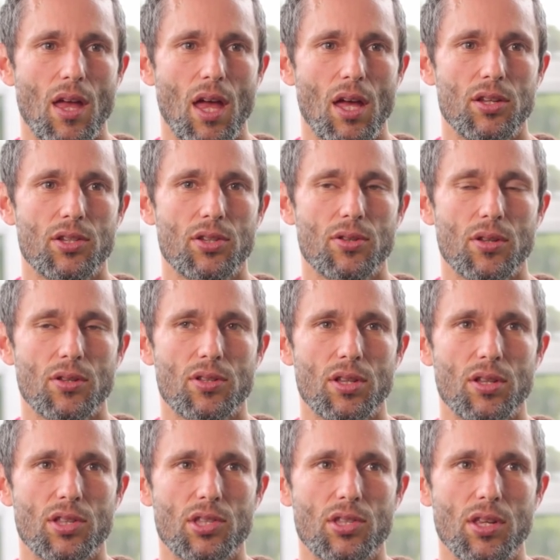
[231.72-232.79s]
And
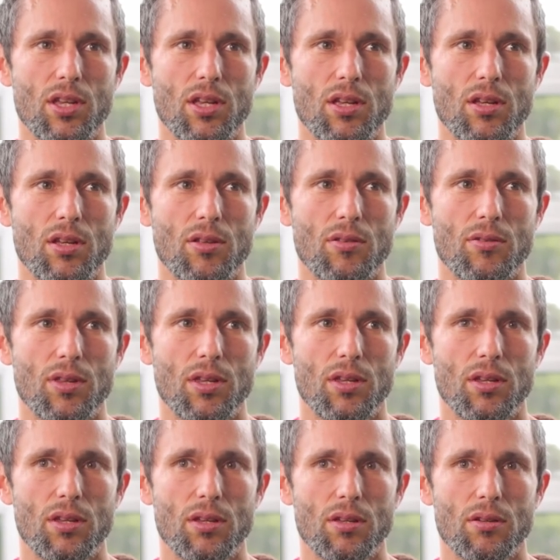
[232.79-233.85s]
to see
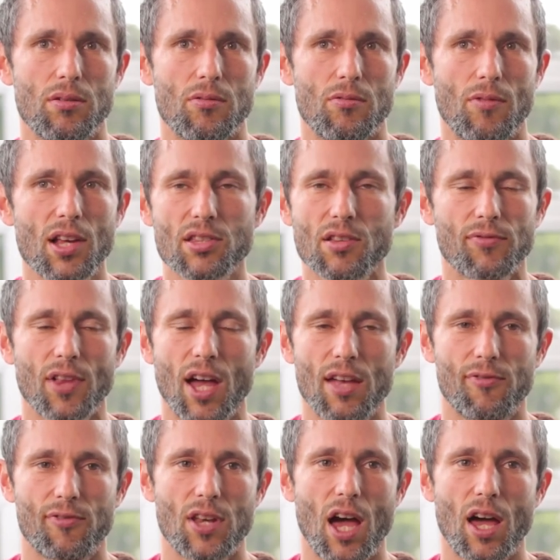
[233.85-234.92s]
the rest of
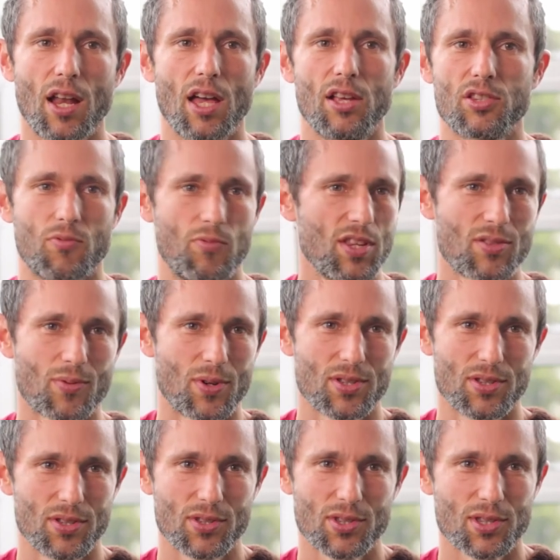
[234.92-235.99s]
life not as
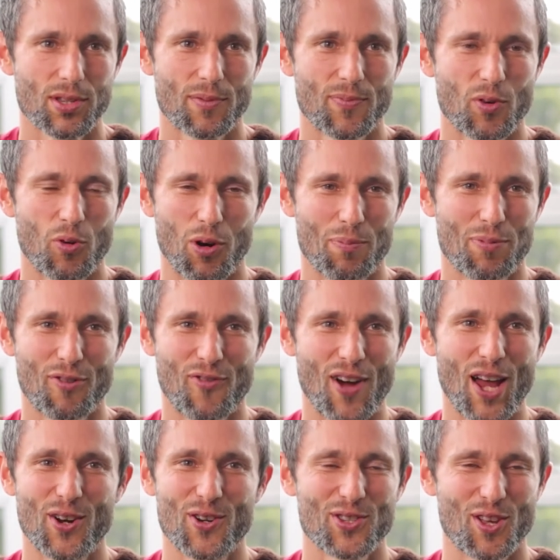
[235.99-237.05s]
resources or
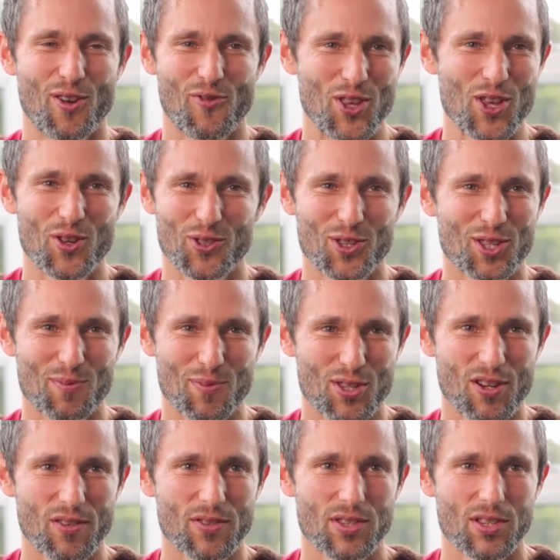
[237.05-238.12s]
providers of ecosystem
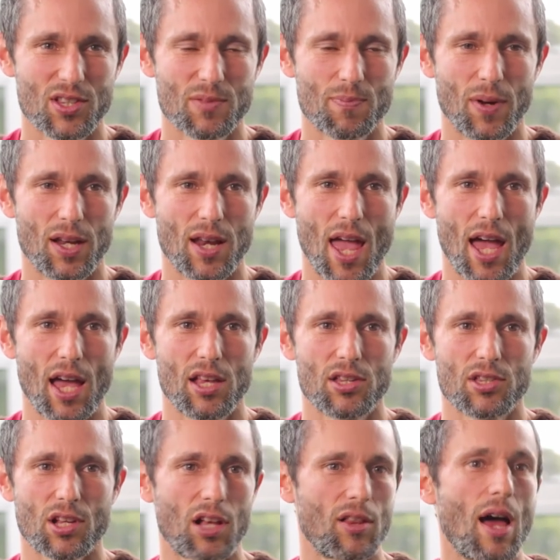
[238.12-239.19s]
services, but
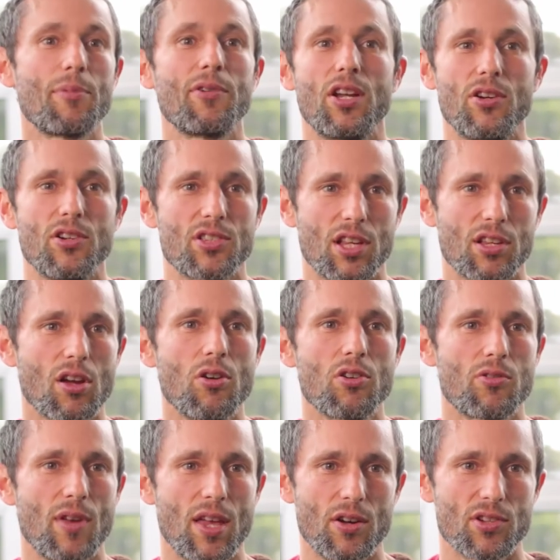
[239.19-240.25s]
as collaborators and co
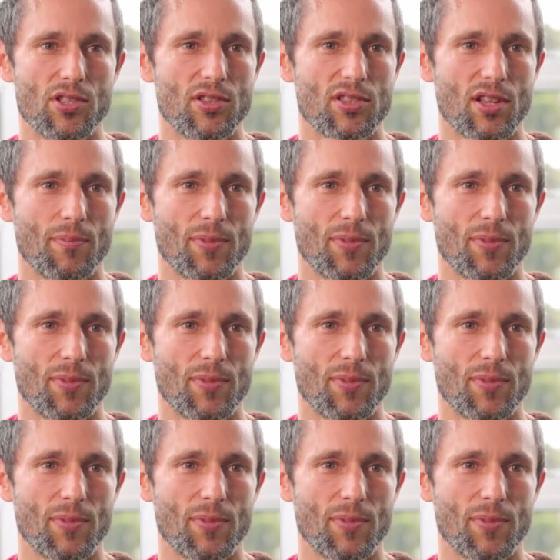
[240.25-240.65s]
creators in